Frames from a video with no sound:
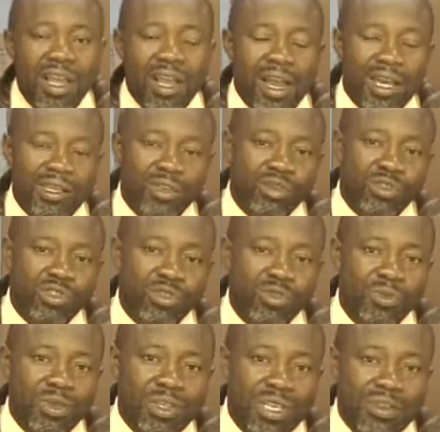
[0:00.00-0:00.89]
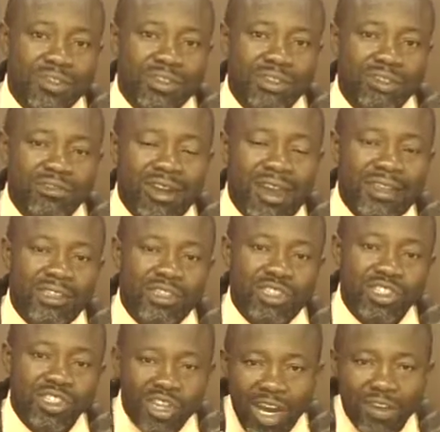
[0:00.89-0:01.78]
and also we're given the right to
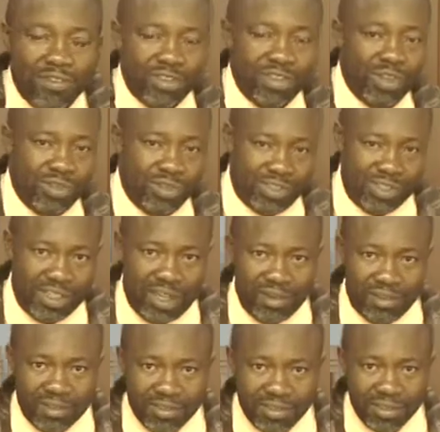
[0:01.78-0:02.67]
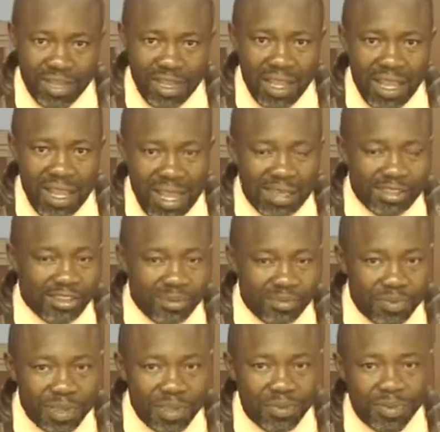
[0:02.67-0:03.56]
govern ourselves as a
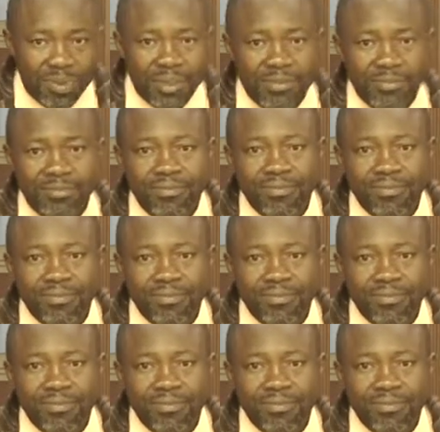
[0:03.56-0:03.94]
people.